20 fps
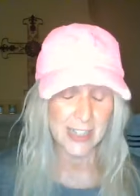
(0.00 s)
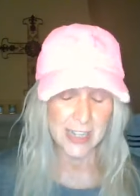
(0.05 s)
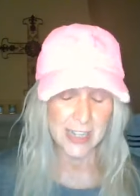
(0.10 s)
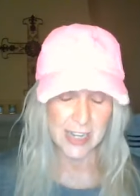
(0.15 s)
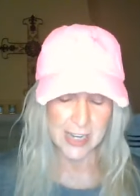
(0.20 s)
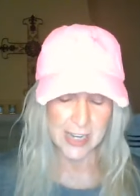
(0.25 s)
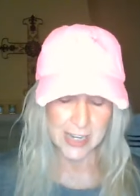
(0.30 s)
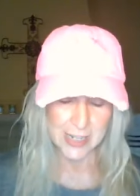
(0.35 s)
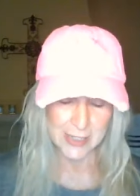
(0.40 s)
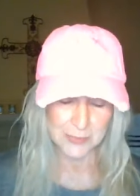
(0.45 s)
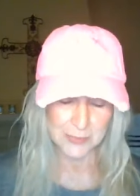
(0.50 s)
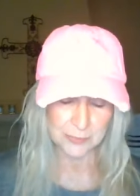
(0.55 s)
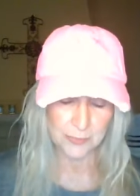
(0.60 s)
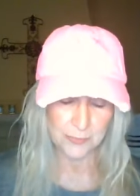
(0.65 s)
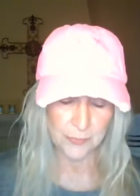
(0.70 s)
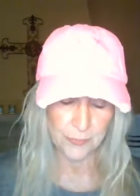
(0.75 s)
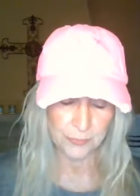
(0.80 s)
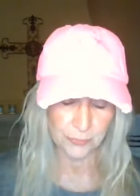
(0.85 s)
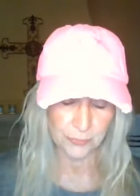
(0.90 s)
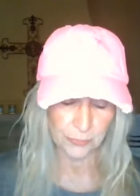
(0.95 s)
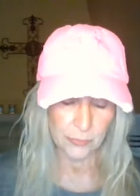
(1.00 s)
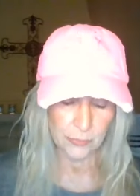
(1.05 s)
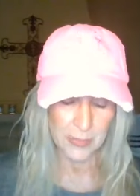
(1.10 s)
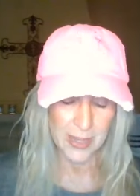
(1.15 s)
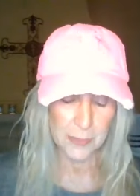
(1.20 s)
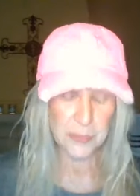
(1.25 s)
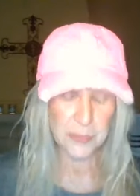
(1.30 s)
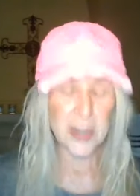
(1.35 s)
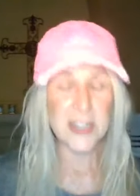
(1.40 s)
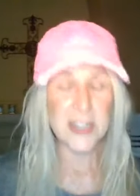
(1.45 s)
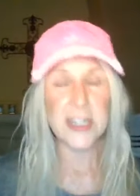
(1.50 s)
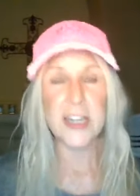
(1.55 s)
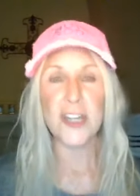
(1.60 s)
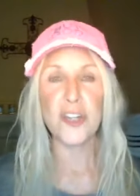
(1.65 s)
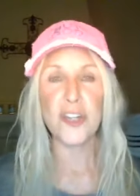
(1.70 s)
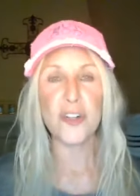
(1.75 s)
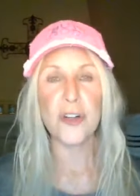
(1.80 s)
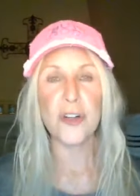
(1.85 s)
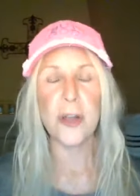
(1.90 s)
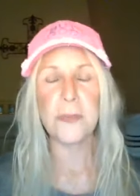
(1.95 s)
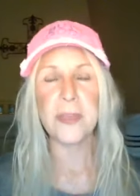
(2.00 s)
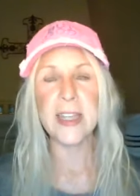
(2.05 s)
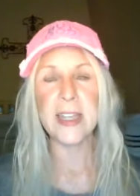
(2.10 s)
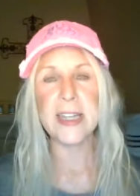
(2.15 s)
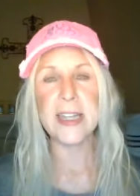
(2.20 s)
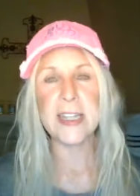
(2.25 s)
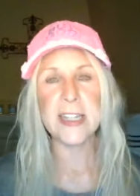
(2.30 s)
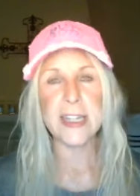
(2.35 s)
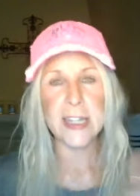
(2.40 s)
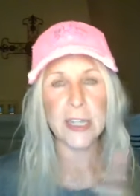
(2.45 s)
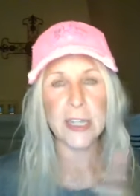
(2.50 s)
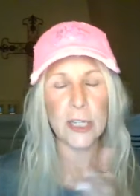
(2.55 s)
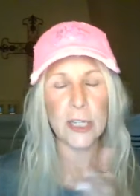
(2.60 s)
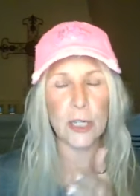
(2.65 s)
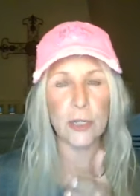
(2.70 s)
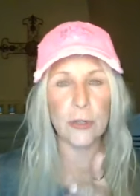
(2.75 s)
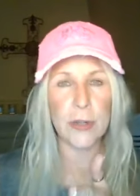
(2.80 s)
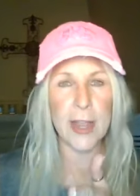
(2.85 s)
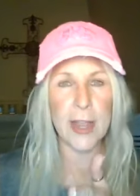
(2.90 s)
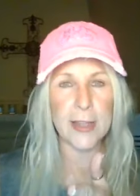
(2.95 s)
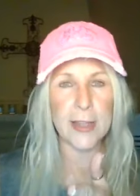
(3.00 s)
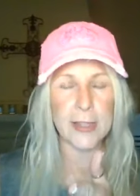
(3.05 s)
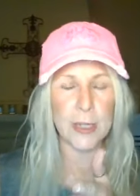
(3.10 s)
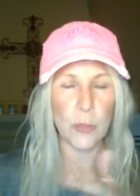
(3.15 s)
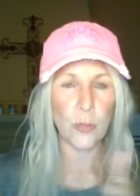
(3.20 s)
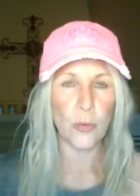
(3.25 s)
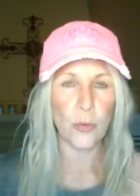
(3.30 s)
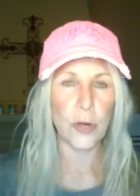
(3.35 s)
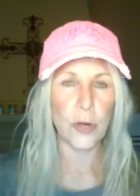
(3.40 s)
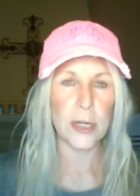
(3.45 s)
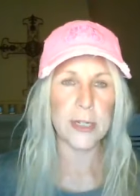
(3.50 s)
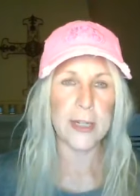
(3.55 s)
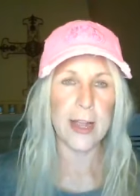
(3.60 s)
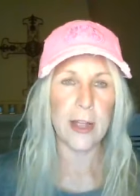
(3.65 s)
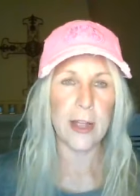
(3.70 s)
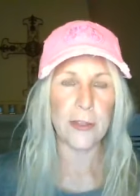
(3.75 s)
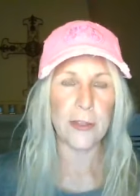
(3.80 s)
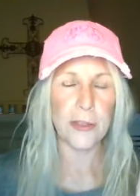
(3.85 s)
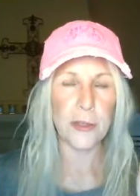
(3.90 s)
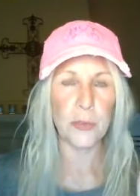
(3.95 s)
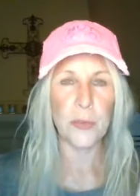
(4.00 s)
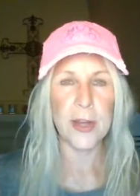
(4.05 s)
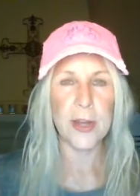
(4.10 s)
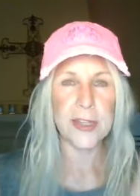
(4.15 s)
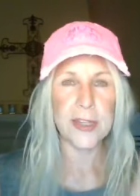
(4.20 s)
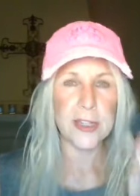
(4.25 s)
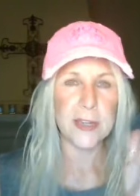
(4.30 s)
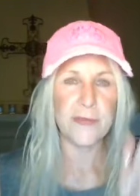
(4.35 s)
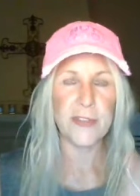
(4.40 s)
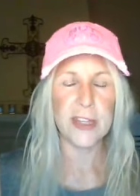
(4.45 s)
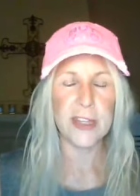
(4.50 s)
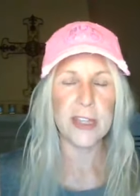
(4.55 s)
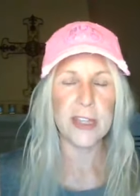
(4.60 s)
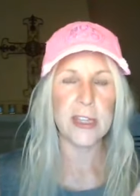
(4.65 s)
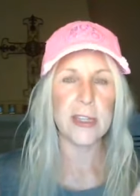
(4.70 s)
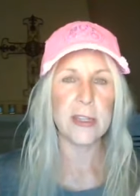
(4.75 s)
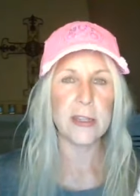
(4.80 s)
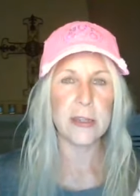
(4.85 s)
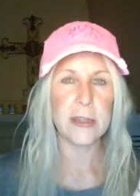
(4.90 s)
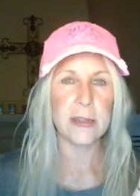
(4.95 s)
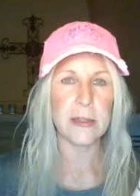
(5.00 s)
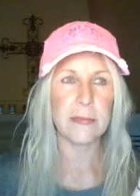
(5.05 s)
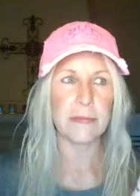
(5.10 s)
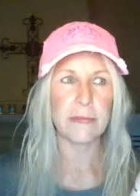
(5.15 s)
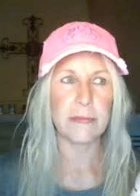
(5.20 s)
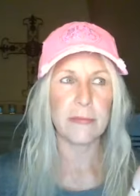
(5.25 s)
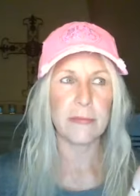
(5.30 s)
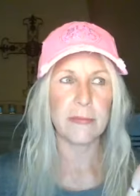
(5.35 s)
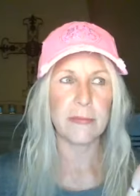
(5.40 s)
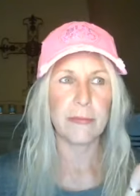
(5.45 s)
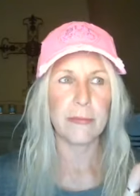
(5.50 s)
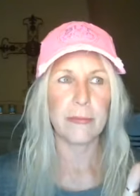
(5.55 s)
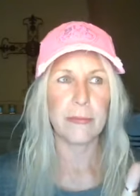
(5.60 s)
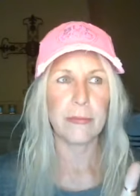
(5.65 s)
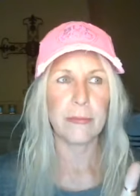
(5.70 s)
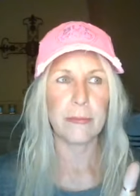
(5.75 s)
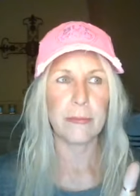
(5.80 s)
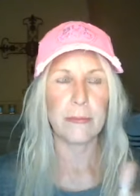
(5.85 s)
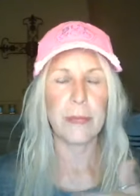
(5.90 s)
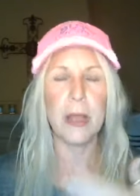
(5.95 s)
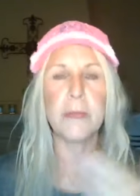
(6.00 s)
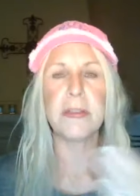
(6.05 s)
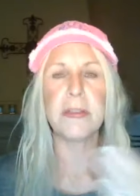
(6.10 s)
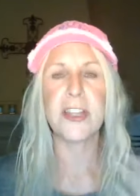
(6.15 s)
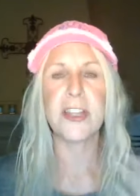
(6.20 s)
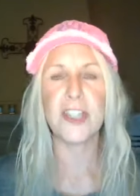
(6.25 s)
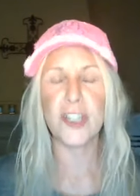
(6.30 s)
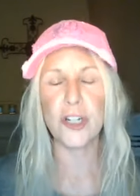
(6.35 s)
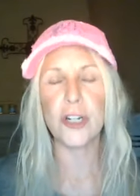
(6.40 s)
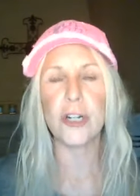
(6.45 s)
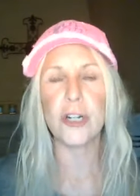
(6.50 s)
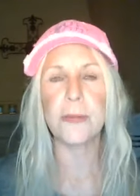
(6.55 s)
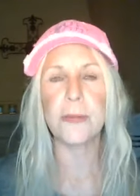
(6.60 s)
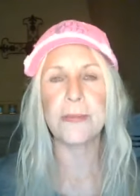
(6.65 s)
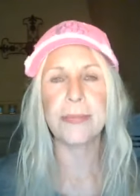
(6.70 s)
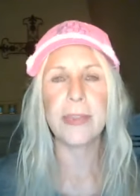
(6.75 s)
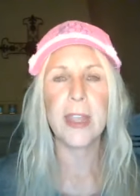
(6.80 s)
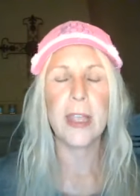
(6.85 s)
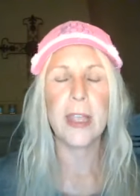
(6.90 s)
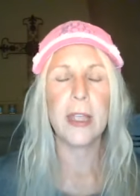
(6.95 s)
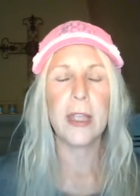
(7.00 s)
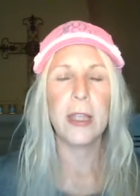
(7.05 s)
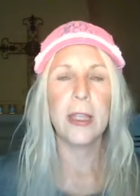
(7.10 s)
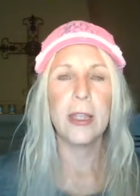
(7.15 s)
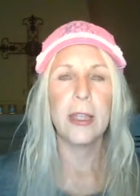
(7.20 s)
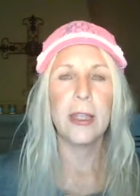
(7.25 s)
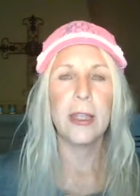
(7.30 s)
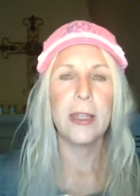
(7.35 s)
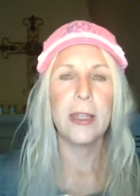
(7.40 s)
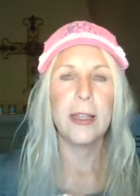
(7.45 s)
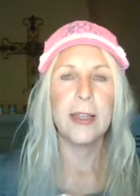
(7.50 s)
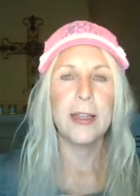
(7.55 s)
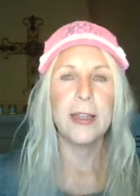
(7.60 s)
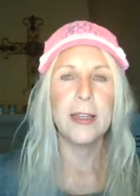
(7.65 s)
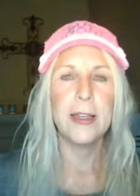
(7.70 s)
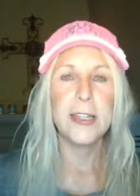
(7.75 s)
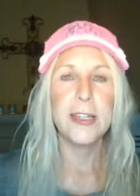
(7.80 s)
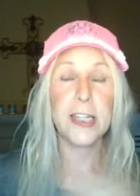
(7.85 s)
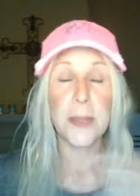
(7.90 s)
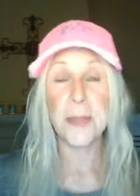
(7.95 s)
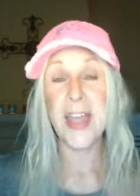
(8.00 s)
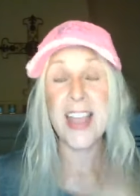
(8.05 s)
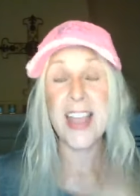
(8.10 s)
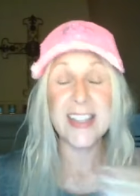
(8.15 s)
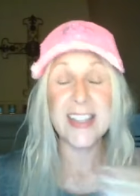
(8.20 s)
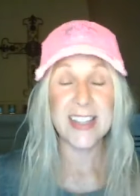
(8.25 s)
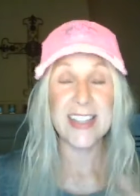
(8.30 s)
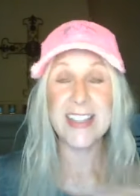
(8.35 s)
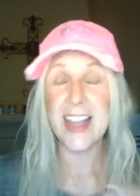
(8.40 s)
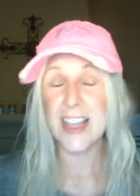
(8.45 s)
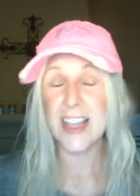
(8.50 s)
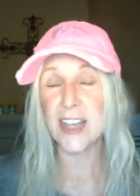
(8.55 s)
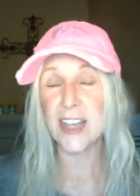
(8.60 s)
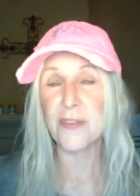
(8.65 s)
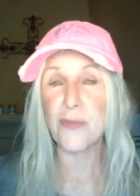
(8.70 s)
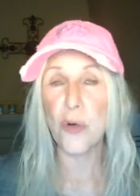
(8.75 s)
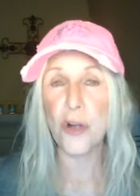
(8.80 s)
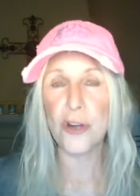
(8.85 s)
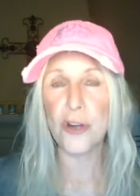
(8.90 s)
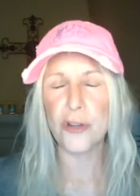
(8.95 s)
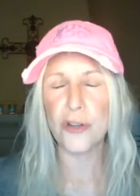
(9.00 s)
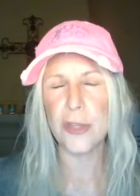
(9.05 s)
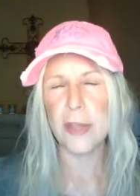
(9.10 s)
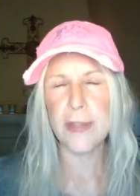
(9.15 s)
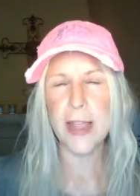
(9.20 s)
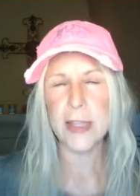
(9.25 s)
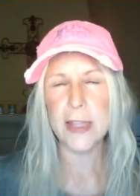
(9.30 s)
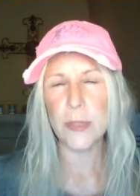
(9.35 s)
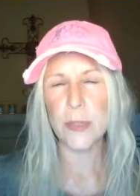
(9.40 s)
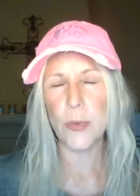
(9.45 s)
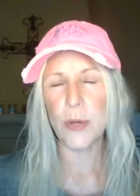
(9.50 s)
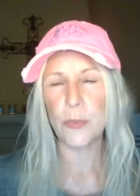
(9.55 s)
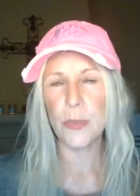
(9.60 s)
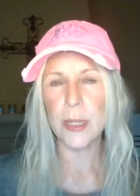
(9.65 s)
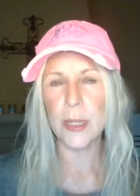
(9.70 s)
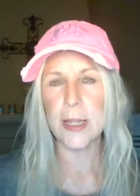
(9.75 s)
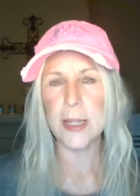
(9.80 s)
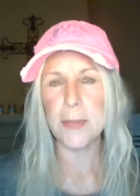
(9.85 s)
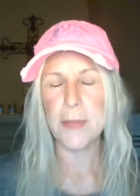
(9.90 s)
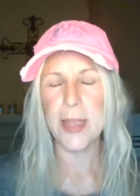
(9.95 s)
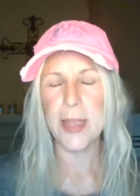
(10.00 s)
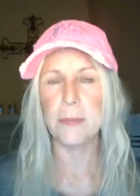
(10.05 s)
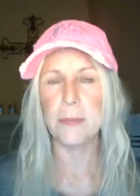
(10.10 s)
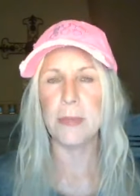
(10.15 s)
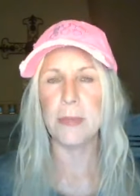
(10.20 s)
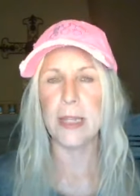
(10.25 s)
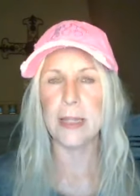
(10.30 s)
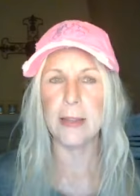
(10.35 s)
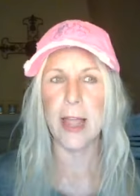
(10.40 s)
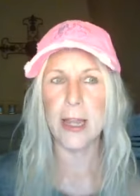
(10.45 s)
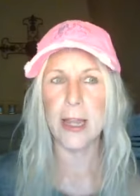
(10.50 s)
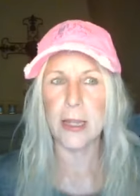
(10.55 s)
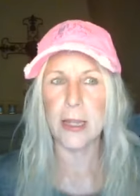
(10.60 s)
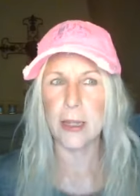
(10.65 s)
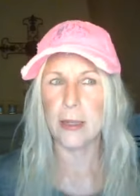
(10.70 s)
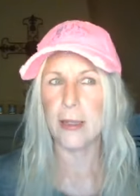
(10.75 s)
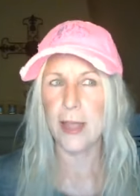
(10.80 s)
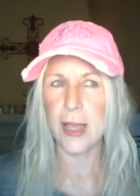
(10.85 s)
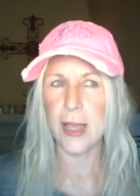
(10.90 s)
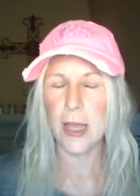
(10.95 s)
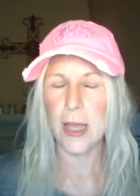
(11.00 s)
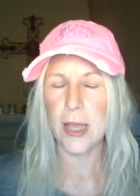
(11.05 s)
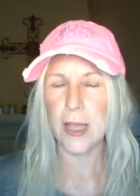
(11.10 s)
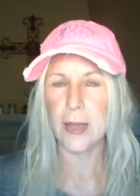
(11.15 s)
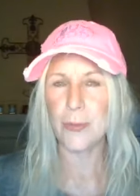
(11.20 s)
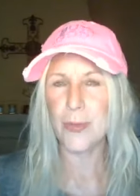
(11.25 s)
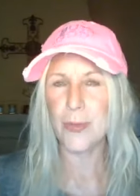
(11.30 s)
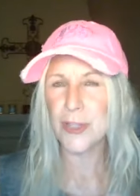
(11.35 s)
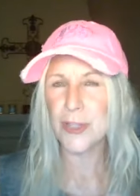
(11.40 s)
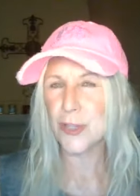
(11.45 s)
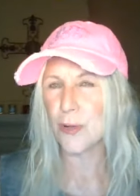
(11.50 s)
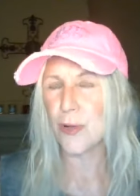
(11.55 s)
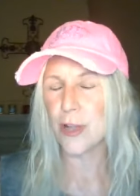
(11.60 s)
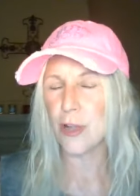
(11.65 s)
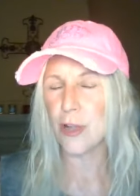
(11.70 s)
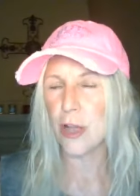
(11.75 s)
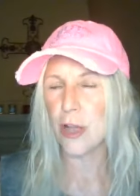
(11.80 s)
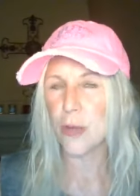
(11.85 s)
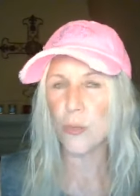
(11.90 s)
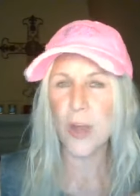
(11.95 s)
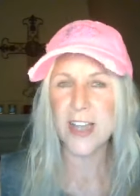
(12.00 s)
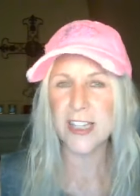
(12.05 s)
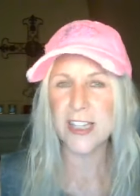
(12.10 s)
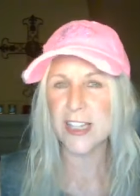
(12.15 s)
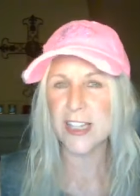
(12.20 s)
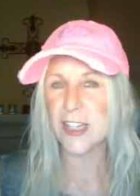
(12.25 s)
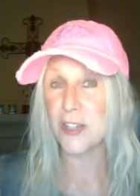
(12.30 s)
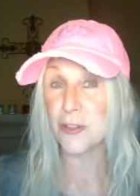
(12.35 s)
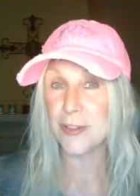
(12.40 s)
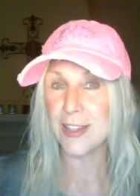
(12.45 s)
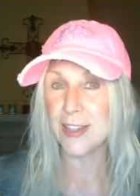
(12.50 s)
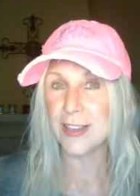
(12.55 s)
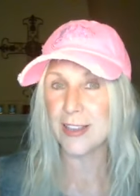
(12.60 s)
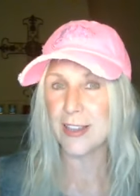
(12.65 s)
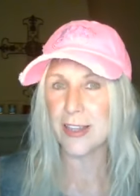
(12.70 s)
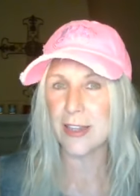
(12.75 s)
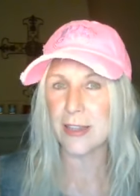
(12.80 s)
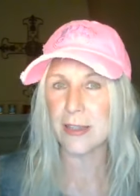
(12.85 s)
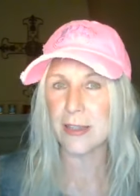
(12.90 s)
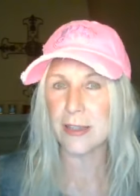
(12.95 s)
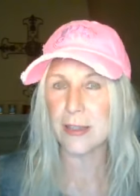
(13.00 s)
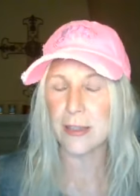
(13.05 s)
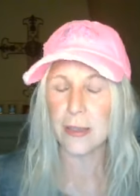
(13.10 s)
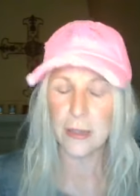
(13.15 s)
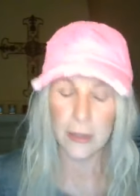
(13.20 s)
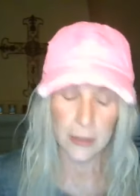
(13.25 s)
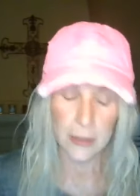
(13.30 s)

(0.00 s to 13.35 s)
Um, President Trump continued as he worked out the rest of his public term to pass executive orders. And that's what really made me like, hey, what's going on? Why is he doing this?